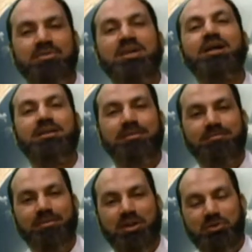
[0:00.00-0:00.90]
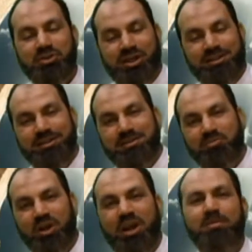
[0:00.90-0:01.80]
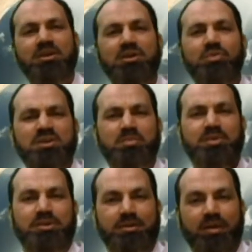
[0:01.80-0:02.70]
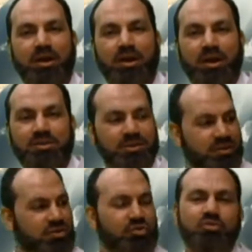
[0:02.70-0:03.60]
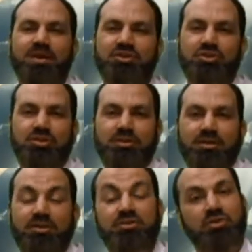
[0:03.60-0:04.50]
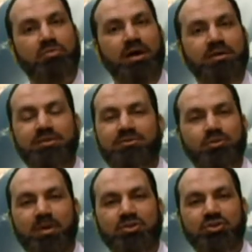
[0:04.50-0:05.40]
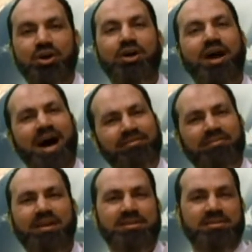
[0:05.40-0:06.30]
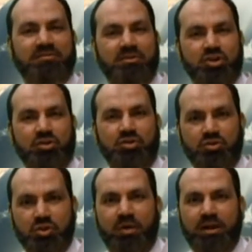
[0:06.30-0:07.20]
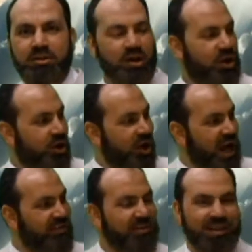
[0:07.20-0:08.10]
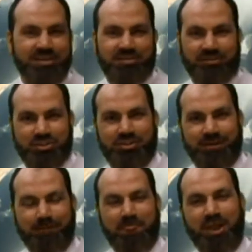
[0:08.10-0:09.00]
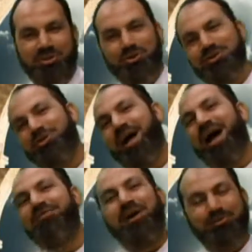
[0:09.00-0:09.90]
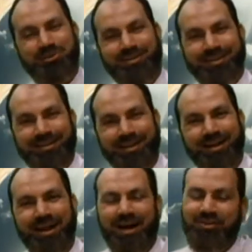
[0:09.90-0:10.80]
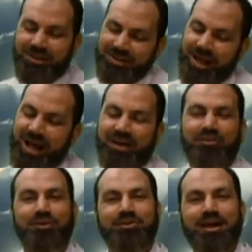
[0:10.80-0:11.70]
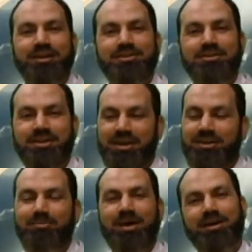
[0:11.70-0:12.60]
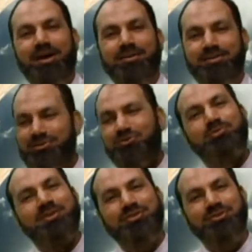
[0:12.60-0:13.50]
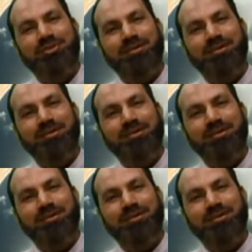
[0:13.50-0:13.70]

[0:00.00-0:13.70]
Satan, the rejected, came and he whispered. He said, this is too much. He says, you're right, it's too much. Half of that is sufficient. He goes, you're right, half of that is sufficient. So he took half out. And then the half, he looked at it, he says, again, my God, this is too much.